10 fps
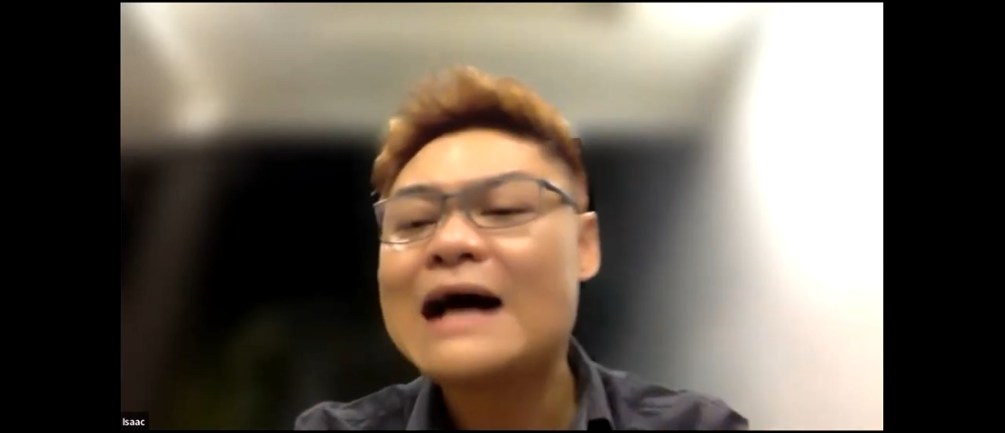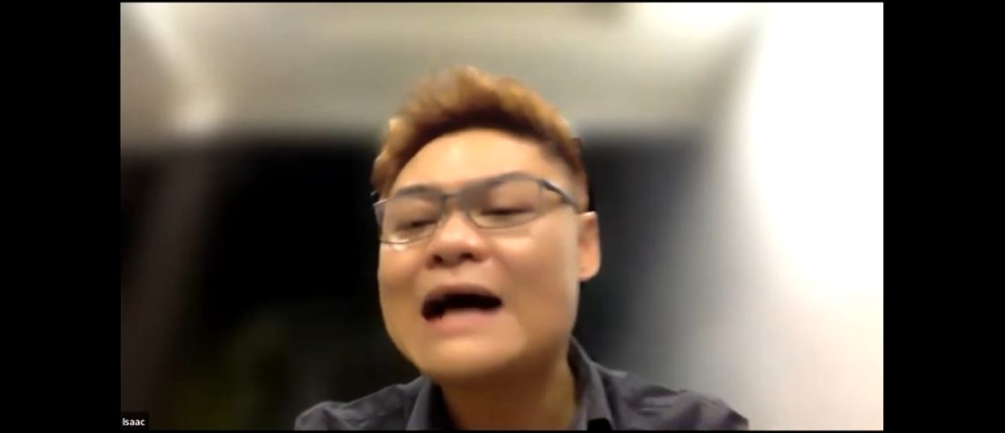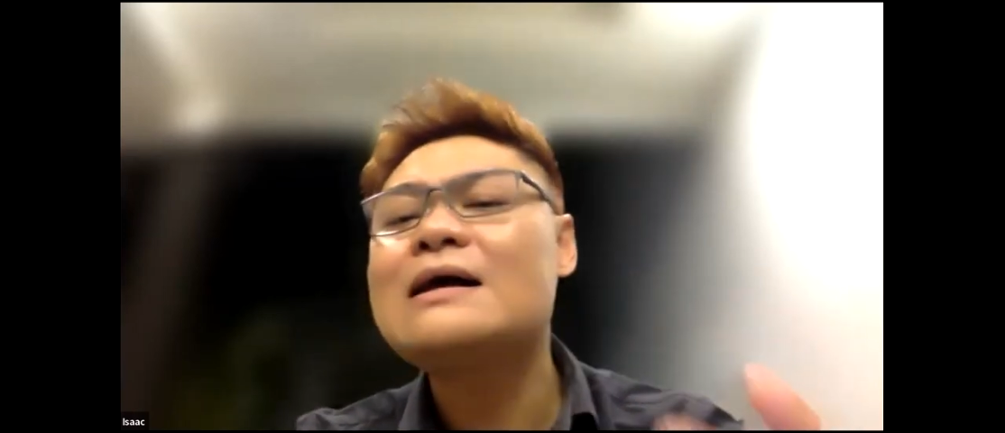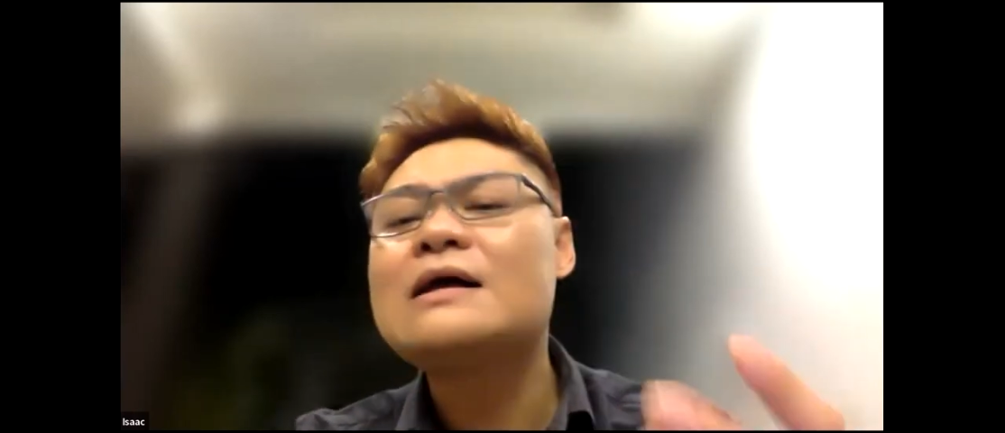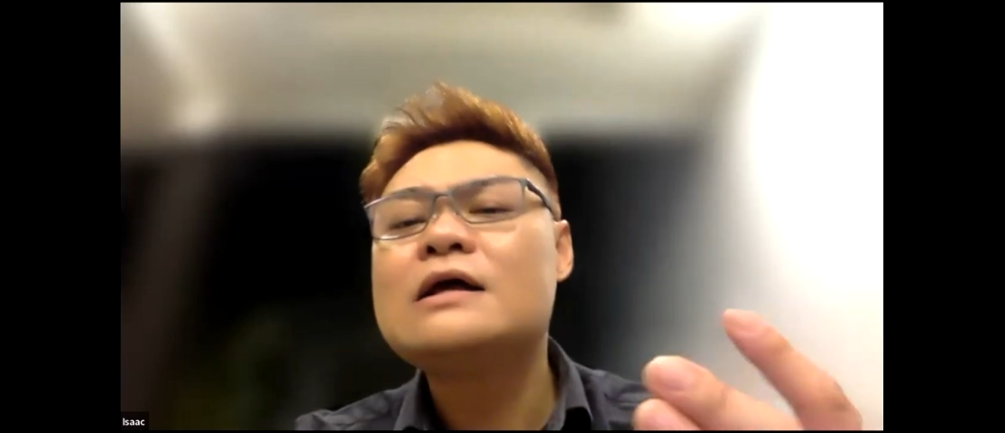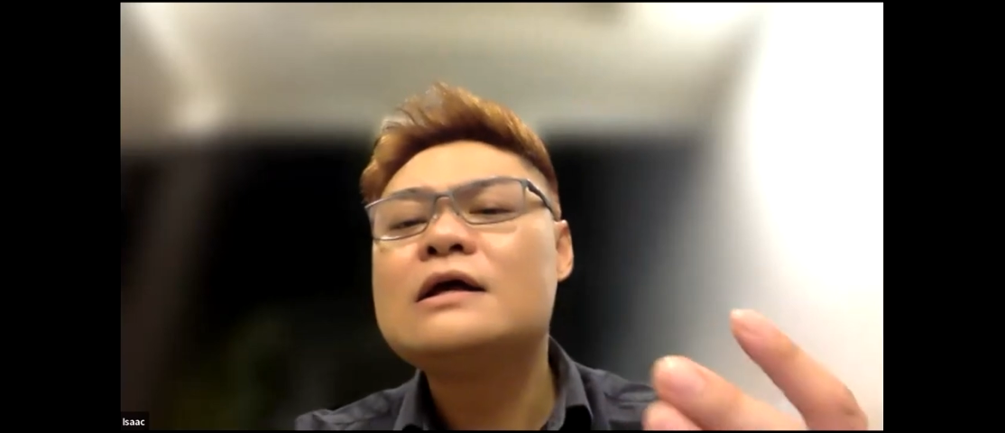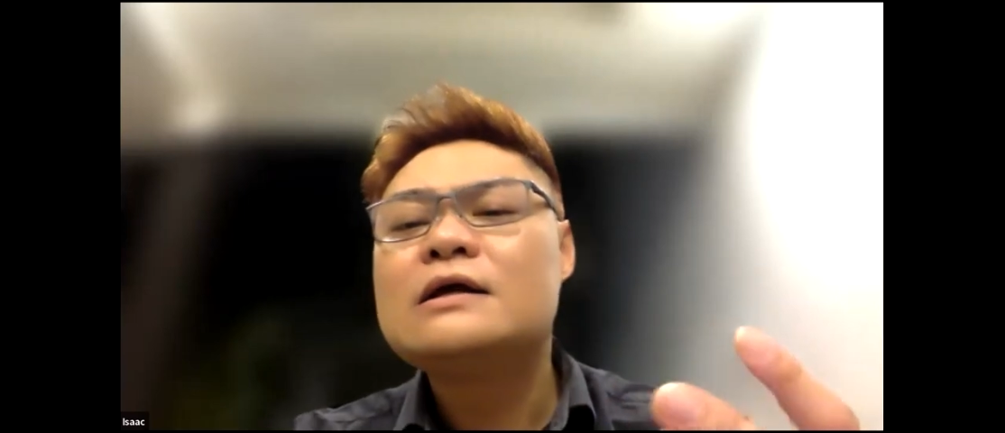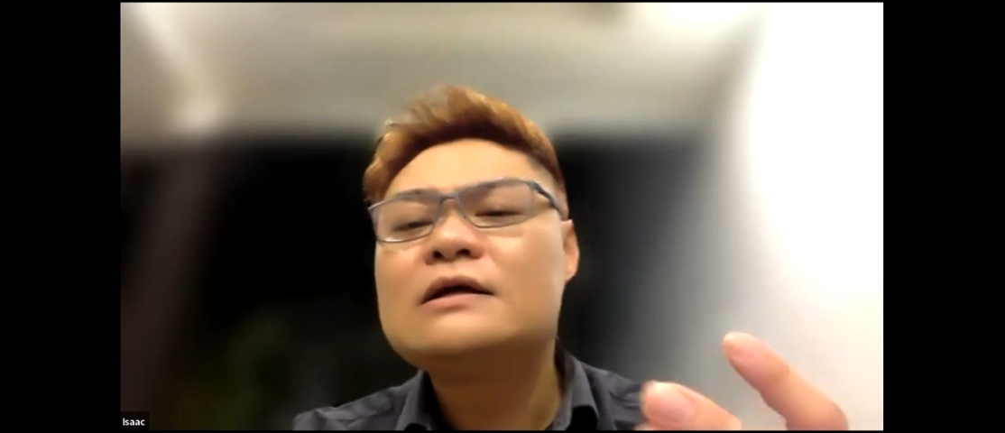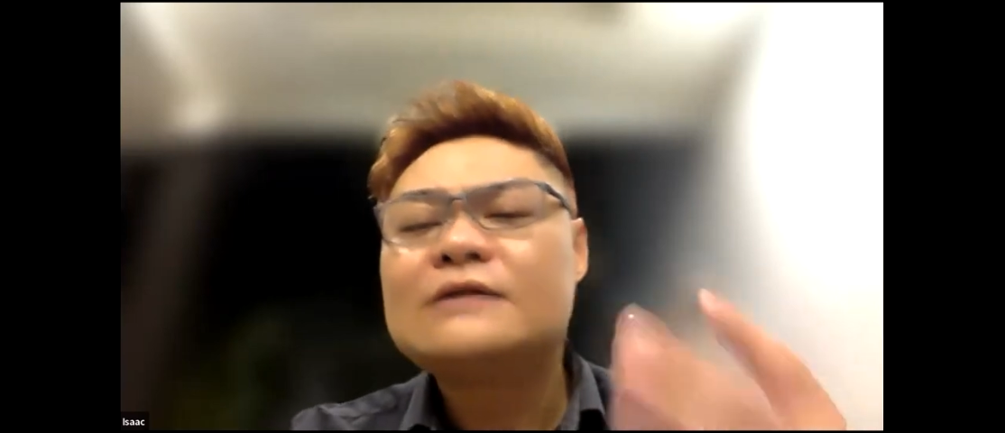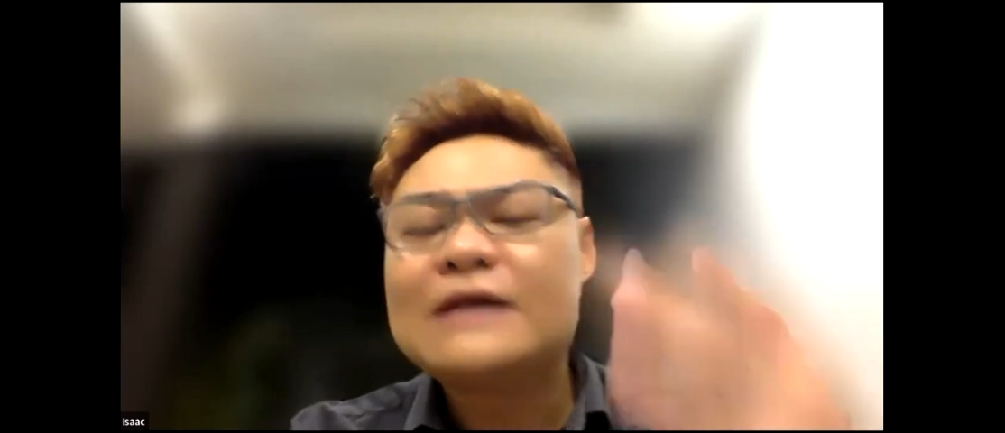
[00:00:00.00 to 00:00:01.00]

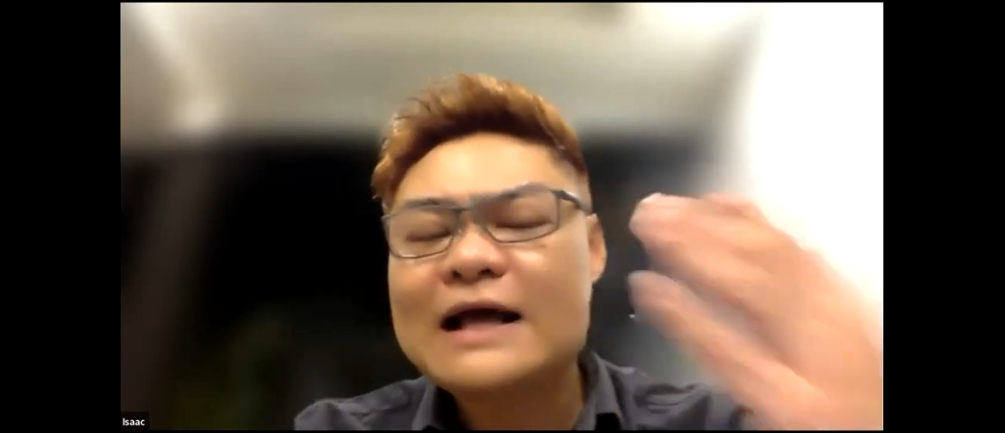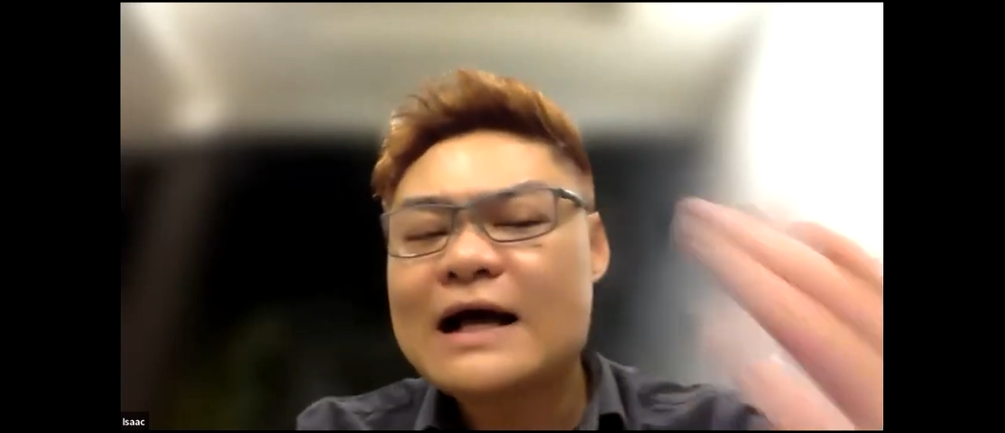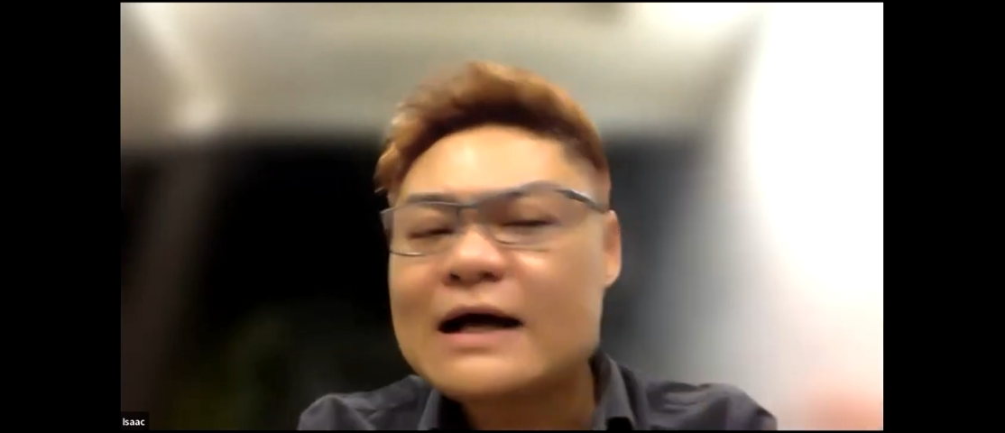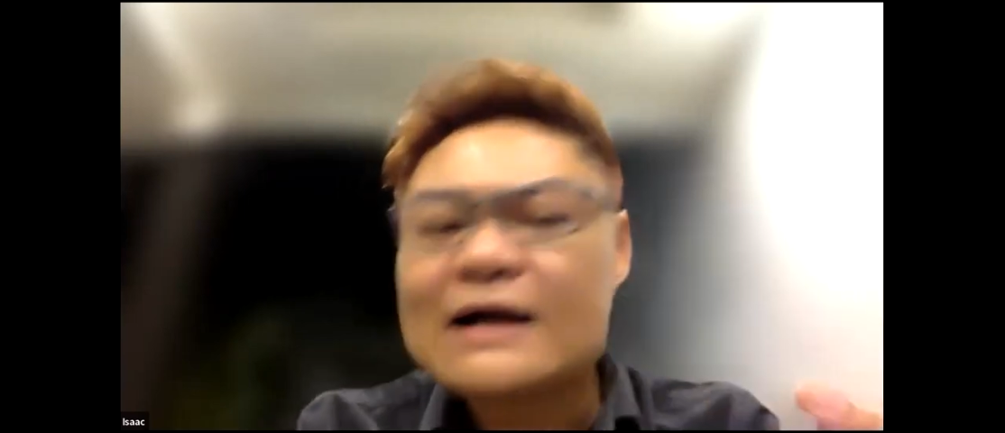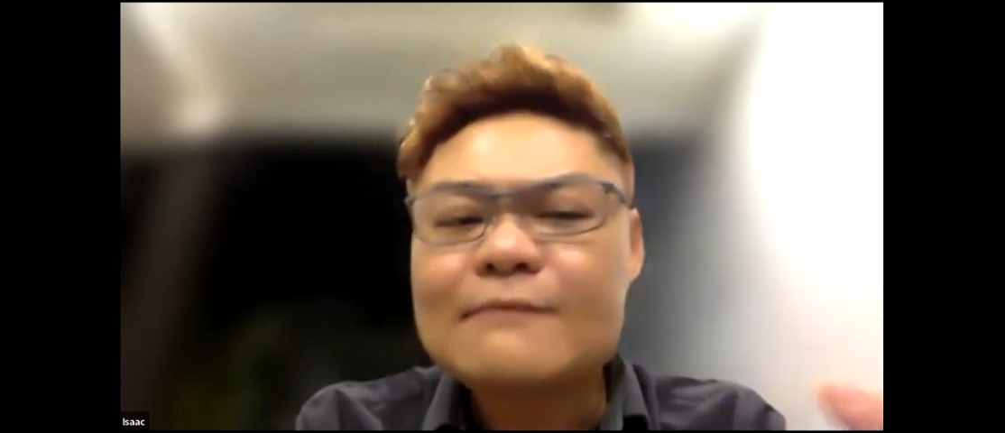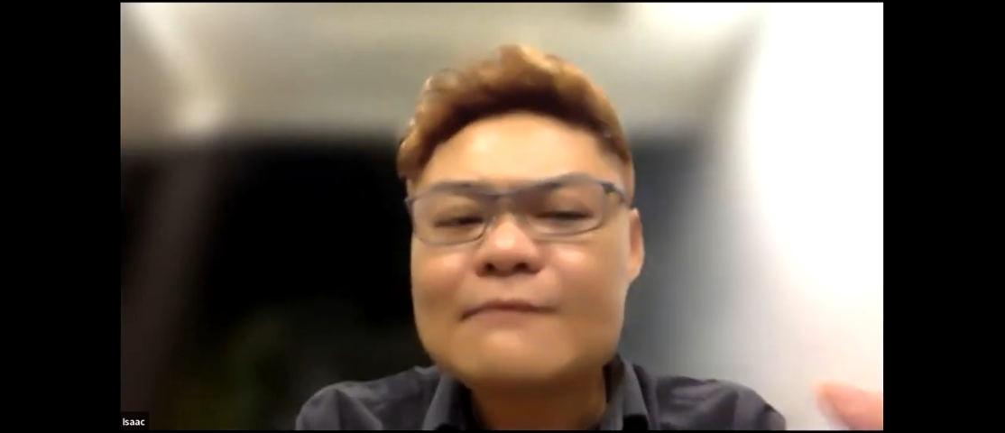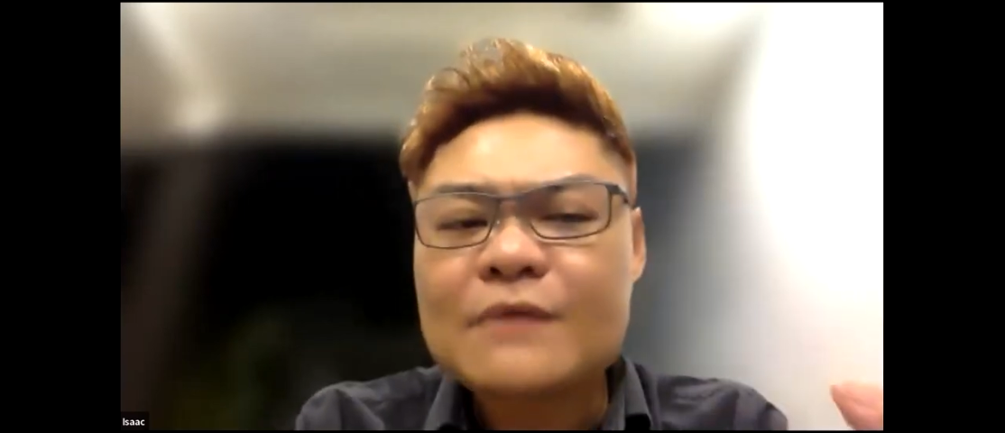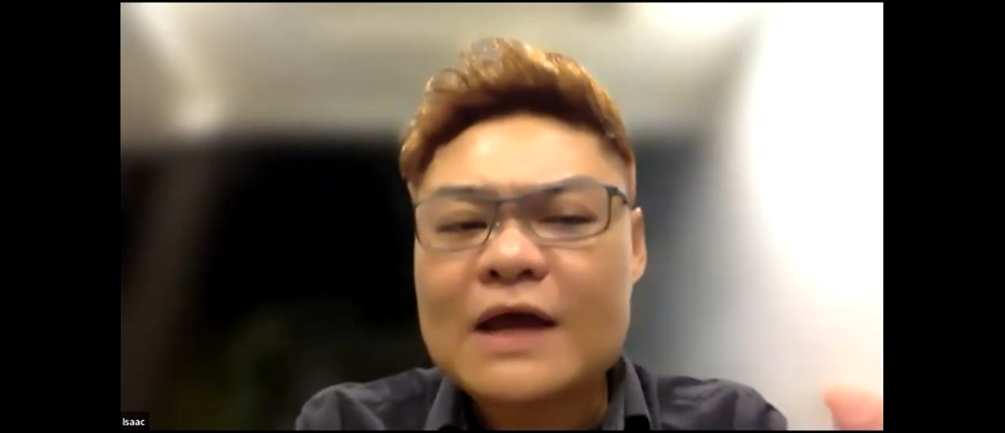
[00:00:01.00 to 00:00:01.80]
are